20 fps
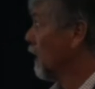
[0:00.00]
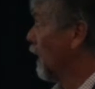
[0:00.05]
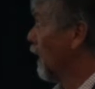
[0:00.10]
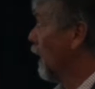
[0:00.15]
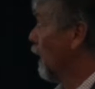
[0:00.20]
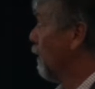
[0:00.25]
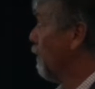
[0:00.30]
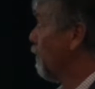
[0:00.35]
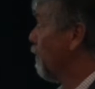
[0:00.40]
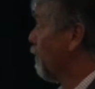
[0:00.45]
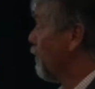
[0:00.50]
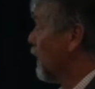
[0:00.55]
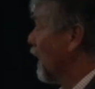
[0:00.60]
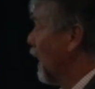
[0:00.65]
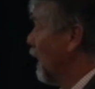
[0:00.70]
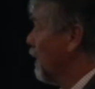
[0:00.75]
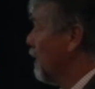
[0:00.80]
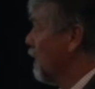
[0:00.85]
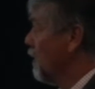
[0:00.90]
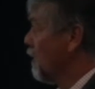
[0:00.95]
And
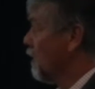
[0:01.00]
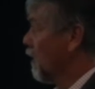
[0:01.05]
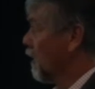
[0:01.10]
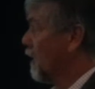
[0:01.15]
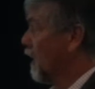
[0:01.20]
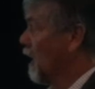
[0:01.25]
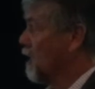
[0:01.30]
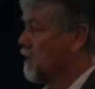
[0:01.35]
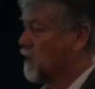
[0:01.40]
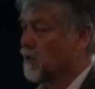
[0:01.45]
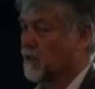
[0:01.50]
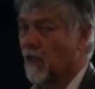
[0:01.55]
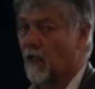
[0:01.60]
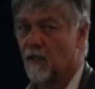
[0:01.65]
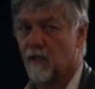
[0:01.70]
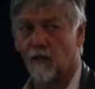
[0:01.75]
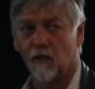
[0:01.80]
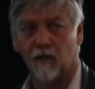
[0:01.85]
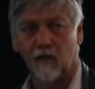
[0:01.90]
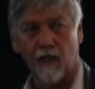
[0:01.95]
then you've got Acacia
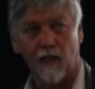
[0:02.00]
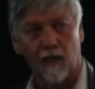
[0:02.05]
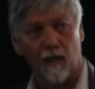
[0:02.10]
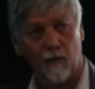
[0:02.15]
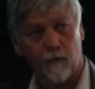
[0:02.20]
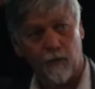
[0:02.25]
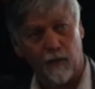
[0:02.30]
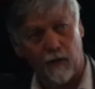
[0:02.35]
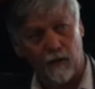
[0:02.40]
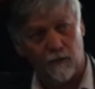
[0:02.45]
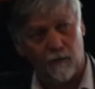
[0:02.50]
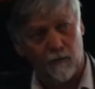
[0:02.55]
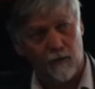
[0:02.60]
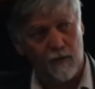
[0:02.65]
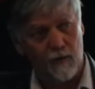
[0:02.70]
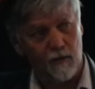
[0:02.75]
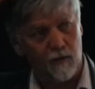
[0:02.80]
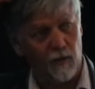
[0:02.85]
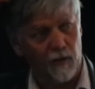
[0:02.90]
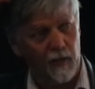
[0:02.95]
xanthocarpa,
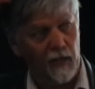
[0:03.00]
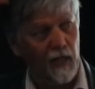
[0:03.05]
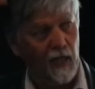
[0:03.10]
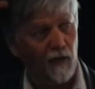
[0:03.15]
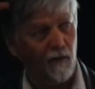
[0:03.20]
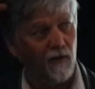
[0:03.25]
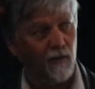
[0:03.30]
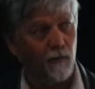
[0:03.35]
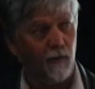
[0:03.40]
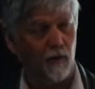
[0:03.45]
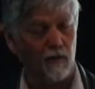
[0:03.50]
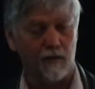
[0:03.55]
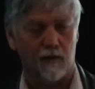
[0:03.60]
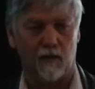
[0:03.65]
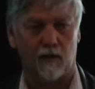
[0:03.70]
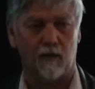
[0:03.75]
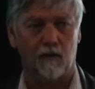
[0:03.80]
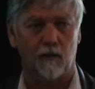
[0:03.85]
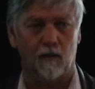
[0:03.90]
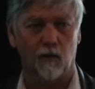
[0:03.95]
which has got a hairy pod. So
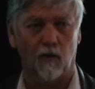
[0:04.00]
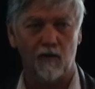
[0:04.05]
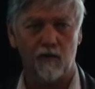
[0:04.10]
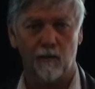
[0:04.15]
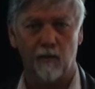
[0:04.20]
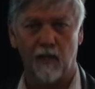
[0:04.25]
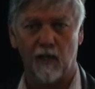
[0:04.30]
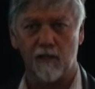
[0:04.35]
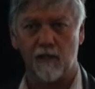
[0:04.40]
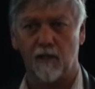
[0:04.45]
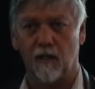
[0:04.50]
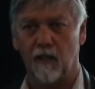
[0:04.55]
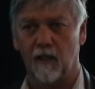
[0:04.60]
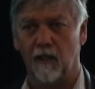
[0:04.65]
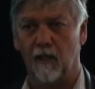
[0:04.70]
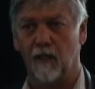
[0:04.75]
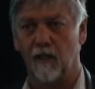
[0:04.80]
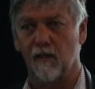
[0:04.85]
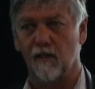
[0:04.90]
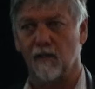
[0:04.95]

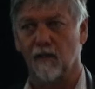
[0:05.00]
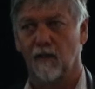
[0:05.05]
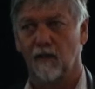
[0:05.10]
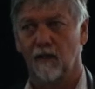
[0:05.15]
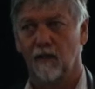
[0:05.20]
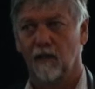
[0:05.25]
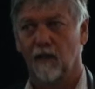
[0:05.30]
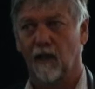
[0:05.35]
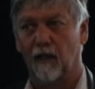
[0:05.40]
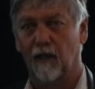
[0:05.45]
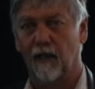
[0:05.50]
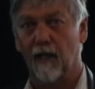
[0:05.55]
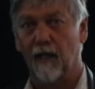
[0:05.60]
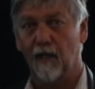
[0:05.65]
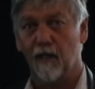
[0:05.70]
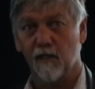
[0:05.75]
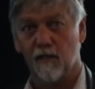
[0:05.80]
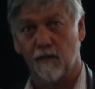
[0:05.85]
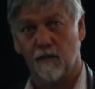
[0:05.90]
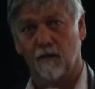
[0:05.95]
quadrimarginea has a
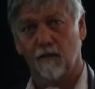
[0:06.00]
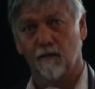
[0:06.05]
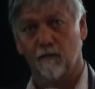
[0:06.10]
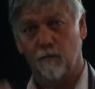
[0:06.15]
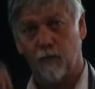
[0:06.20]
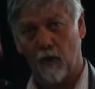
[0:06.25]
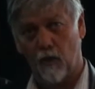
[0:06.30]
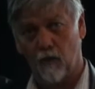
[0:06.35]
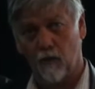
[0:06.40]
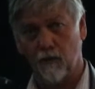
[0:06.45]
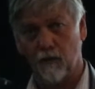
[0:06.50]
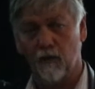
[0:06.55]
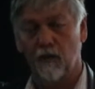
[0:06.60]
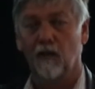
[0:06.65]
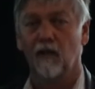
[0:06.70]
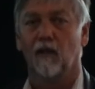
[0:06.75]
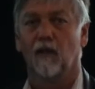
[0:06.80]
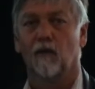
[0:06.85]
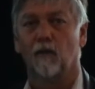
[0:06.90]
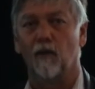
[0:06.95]
large pod
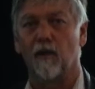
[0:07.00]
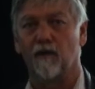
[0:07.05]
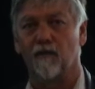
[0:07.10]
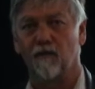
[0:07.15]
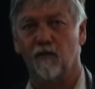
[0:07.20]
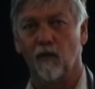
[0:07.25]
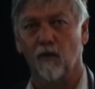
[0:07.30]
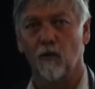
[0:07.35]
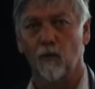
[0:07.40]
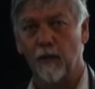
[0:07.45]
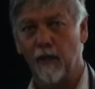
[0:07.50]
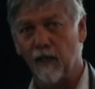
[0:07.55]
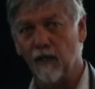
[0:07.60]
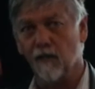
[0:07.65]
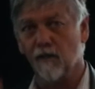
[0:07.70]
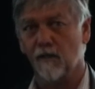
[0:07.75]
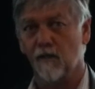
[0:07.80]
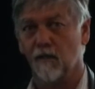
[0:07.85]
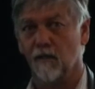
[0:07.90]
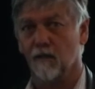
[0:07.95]
with 4
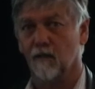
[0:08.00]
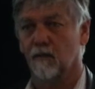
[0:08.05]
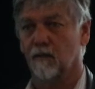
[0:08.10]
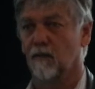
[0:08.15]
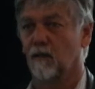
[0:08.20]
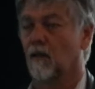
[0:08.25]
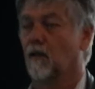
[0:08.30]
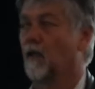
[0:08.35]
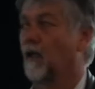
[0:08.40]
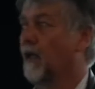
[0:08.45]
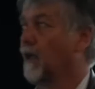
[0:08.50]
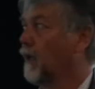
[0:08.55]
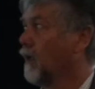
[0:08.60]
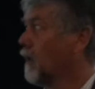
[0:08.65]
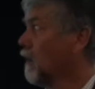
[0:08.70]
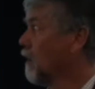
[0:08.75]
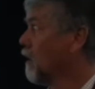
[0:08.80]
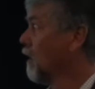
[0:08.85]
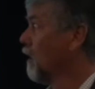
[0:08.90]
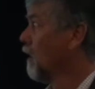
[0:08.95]
wings,
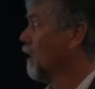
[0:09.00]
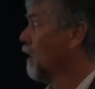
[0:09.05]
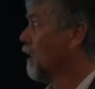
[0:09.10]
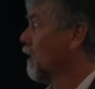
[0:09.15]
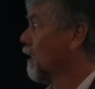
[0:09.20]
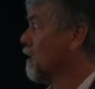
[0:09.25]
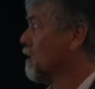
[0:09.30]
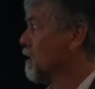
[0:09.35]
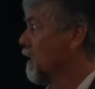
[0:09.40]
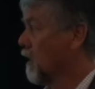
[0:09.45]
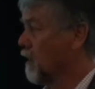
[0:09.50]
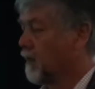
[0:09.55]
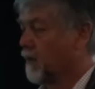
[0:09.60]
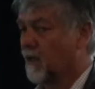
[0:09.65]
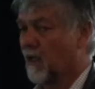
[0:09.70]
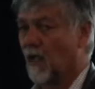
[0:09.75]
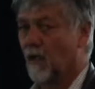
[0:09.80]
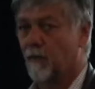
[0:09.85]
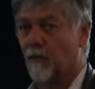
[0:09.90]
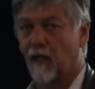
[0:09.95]
and
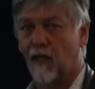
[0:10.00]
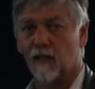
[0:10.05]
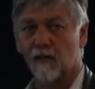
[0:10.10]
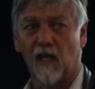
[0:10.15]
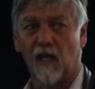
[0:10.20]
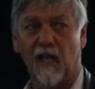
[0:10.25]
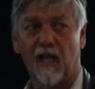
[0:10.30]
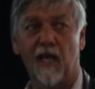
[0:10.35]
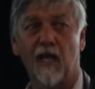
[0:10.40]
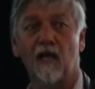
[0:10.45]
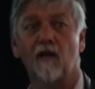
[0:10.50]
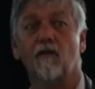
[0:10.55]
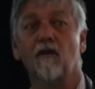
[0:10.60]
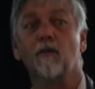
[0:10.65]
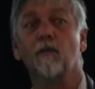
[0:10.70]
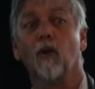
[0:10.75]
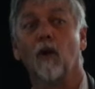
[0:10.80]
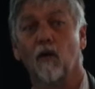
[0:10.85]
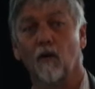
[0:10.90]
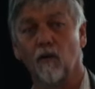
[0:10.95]
xanthocarpa a
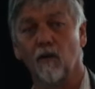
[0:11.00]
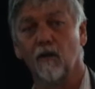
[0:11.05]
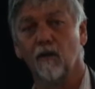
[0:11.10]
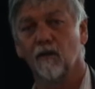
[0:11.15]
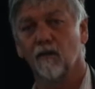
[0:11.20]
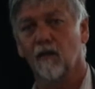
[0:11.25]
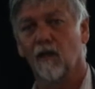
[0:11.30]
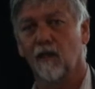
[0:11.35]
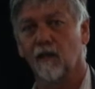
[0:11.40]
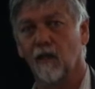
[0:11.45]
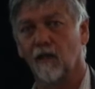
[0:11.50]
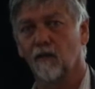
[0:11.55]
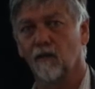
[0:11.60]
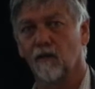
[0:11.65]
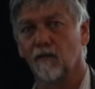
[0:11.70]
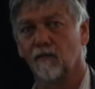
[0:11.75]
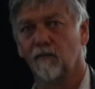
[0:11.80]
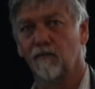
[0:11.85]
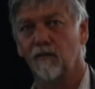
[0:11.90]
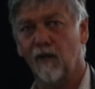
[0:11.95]
hairy pod, and they look
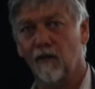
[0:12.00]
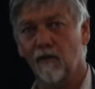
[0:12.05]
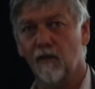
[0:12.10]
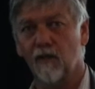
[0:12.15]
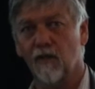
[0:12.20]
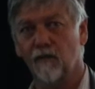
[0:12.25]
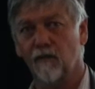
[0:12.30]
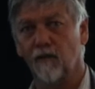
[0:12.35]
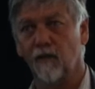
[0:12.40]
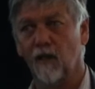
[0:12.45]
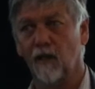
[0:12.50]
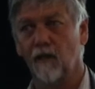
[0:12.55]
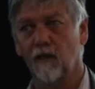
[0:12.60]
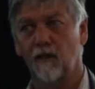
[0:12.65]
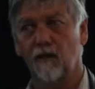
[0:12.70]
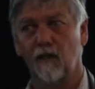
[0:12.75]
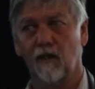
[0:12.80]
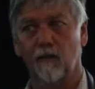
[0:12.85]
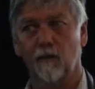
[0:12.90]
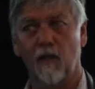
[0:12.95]
very different,
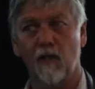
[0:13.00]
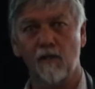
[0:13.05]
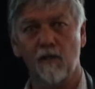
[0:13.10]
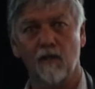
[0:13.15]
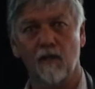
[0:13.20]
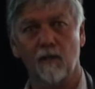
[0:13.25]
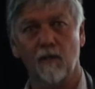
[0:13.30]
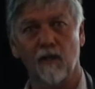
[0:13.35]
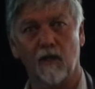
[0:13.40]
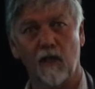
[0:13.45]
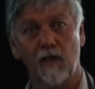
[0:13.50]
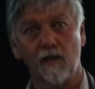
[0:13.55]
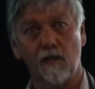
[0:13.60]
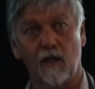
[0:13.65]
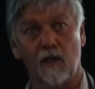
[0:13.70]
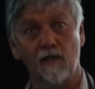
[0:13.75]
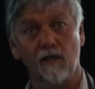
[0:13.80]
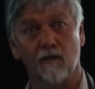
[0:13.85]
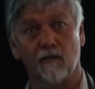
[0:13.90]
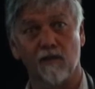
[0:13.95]
and you can imagine they're at each
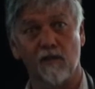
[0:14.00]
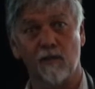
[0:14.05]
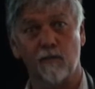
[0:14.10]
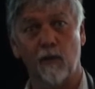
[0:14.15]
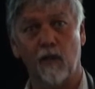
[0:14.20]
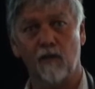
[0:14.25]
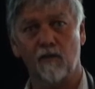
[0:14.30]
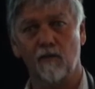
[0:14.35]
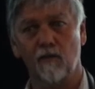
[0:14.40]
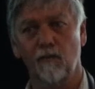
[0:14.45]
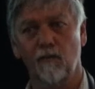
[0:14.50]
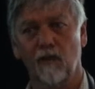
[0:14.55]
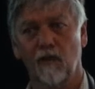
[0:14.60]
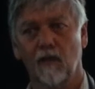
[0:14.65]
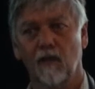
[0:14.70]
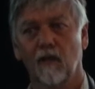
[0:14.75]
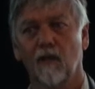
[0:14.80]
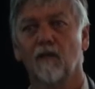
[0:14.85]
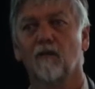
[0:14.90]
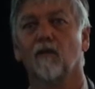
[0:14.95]
end of the spectrum.
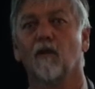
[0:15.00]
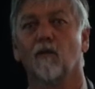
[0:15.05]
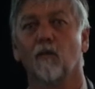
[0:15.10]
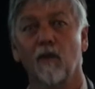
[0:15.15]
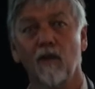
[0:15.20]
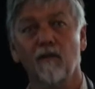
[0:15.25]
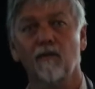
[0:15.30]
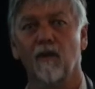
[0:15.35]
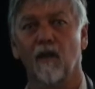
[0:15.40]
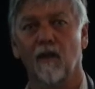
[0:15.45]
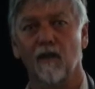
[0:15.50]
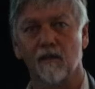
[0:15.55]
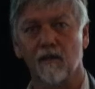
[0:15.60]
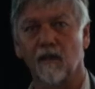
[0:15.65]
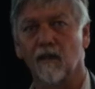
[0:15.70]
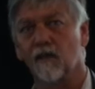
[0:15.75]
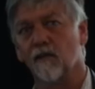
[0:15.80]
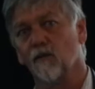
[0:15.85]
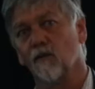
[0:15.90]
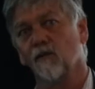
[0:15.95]
What we found is
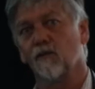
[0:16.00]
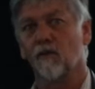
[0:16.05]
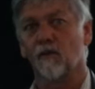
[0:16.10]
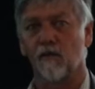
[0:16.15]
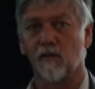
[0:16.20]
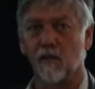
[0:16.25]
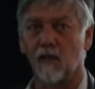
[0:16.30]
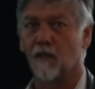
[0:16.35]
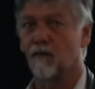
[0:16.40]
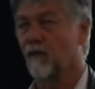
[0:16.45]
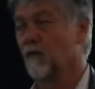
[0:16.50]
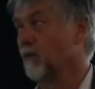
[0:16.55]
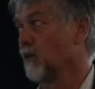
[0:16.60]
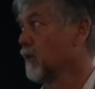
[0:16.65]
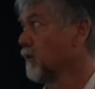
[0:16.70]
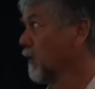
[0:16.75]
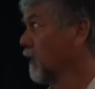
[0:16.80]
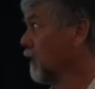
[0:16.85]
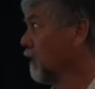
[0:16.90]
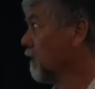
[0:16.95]
that there's all sorts of stuff in
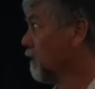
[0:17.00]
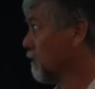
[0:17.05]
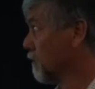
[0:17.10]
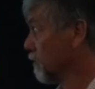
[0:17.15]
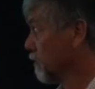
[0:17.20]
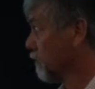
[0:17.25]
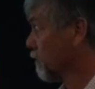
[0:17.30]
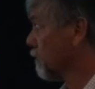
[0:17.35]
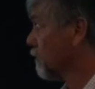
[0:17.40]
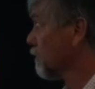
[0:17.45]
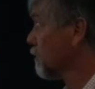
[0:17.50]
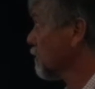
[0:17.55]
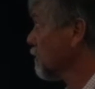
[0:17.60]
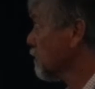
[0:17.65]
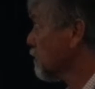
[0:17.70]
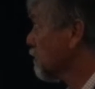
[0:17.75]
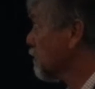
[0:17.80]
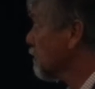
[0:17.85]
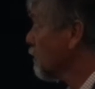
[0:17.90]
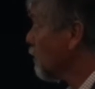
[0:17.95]
between.
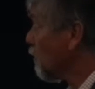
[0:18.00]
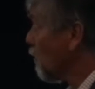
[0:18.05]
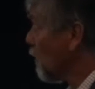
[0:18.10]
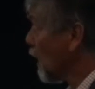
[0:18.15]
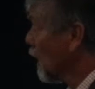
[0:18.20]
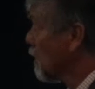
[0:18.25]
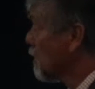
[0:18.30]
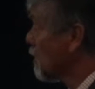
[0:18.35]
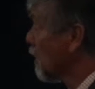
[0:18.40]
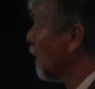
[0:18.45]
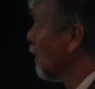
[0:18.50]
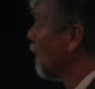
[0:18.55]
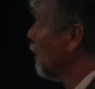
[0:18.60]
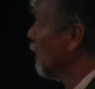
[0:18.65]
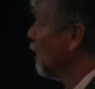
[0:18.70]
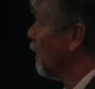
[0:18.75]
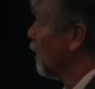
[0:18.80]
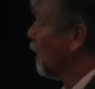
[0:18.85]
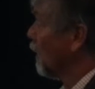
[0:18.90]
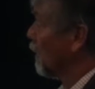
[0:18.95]
So,
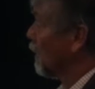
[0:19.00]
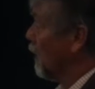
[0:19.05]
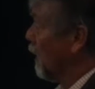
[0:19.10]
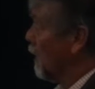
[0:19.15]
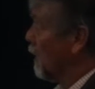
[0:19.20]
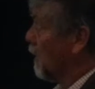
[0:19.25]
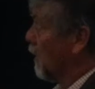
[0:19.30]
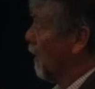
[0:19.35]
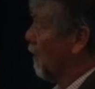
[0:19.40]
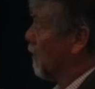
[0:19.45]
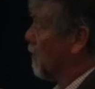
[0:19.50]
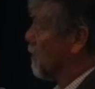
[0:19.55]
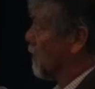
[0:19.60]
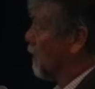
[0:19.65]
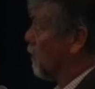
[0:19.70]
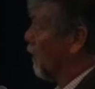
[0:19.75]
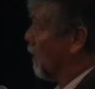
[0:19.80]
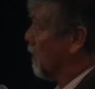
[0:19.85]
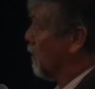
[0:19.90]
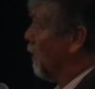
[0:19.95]
key characters
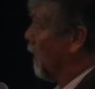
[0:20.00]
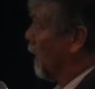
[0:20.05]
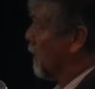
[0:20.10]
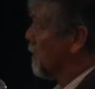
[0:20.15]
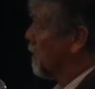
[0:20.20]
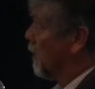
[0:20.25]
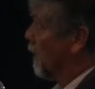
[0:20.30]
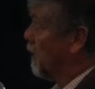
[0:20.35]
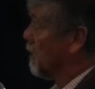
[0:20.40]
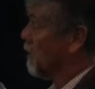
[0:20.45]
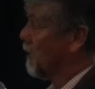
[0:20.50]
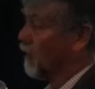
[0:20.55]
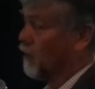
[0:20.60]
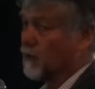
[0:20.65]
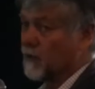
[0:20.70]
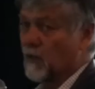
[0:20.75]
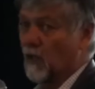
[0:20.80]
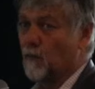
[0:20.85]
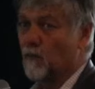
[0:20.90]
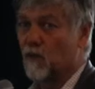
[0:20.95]
of quadrimarginea,
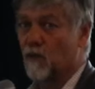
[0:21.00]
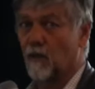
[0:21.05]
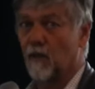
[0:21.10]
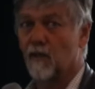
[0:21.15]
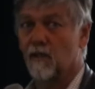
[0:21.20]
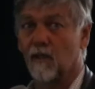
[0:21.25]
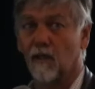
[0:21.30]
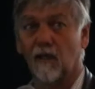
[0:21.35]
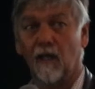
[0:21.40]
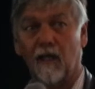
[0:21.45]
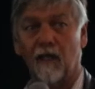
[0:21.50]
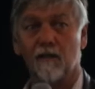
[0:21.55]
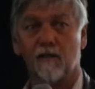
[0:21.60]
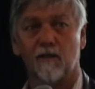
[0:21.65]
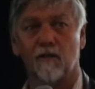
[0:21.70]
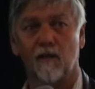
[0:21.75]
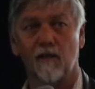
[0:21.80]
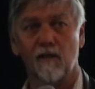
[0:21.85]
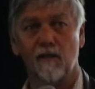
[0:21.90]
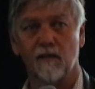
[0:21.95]
single stem trees, they're large
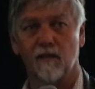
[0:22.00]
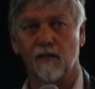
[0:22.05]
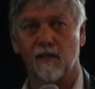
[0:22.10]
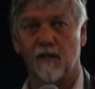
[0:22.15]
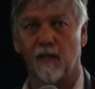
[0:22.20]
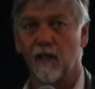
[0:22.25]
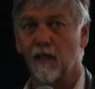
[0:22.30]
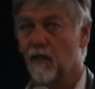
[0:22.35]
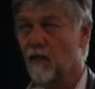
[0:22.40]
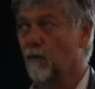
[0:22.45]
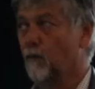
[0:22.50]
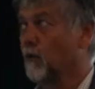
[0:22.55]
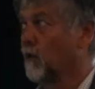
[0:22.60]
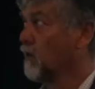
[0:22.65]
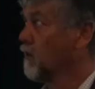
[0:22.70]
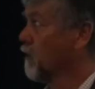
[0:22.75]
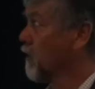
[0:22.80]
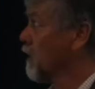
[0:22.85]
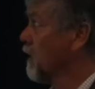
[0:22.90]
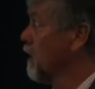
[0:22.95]
trees, shady,
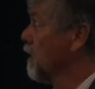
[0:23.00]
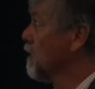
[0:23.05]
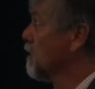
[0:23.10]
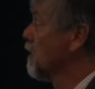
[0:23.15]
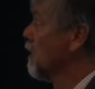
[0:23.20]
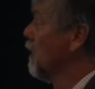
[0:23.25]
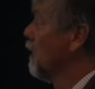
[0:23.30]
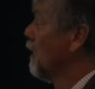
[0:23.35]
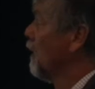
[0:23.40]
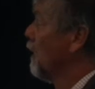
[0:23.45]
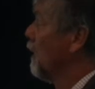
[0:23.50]
beautiful things,